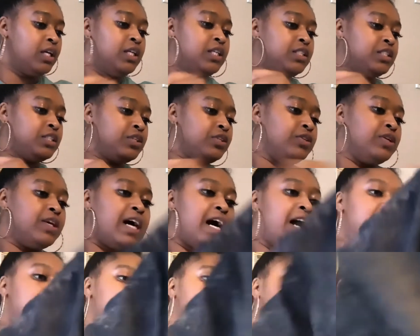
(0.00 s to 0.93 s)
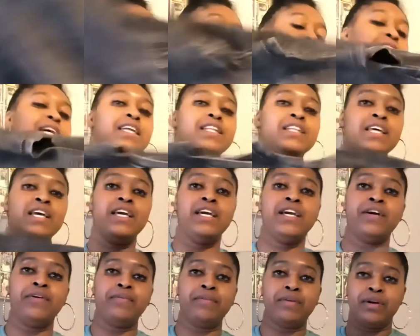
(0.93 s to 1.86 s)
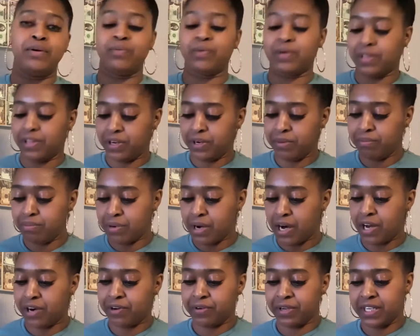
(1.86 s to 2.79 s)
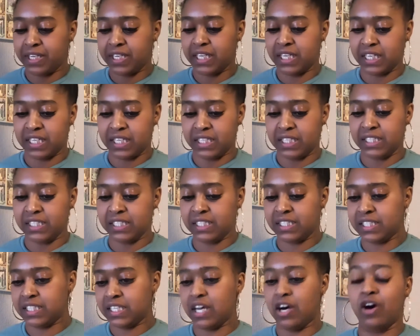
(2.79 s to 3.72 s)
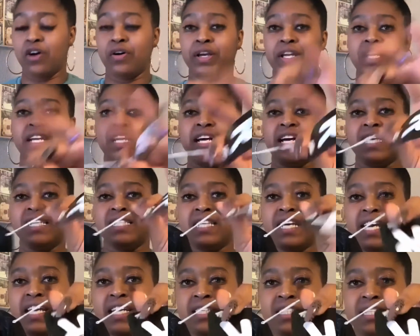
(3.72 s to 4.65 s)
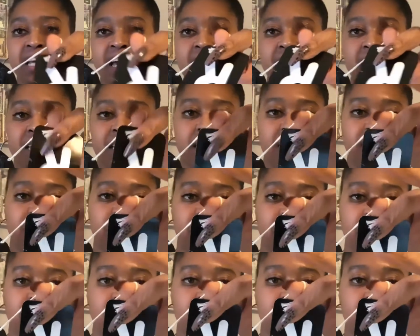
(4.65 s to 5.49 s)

so you guys can look at the area where the embroidery is. Oh, and it has a hang tag here.